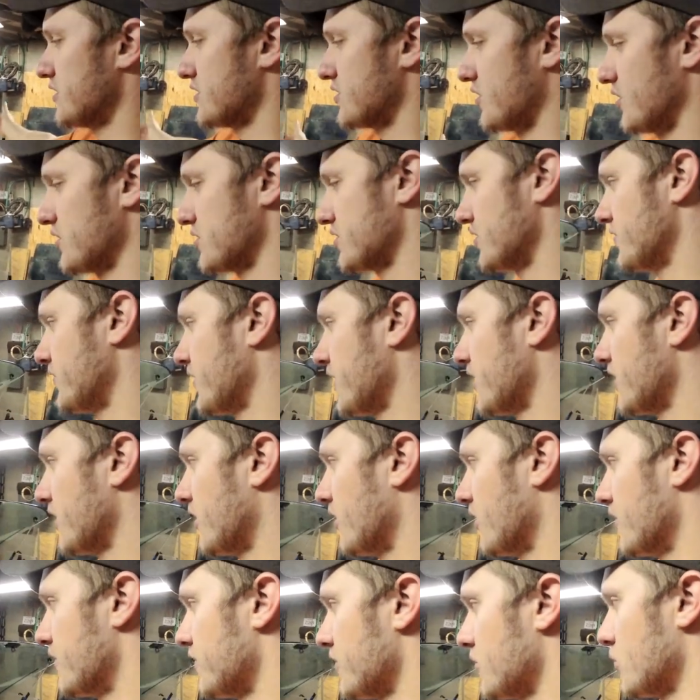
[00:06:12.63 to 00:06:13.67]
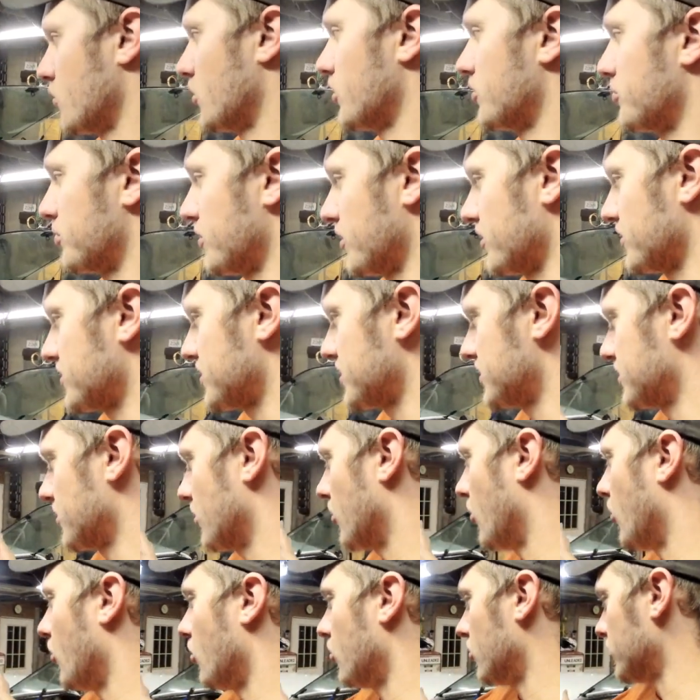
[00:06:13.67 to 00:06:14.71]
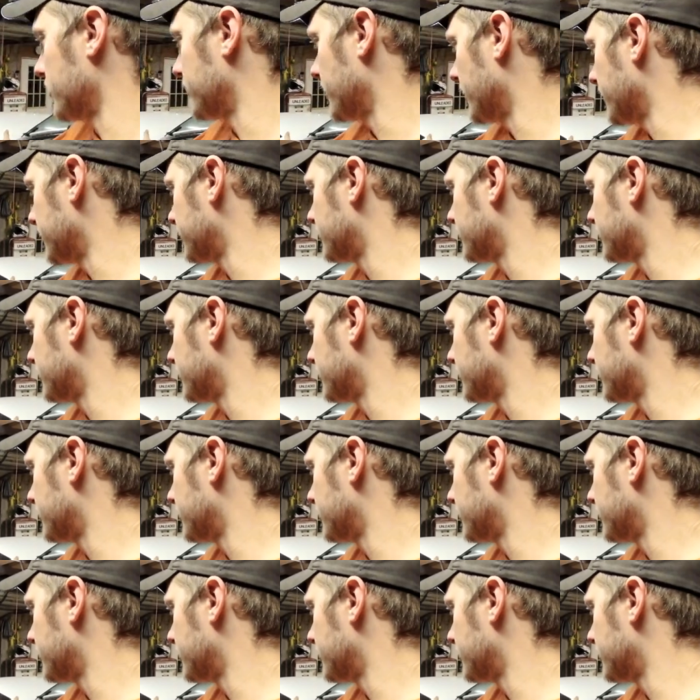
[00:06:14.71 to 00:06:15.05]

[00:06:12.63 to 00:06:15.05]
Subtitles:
It's also very hard for one person to hold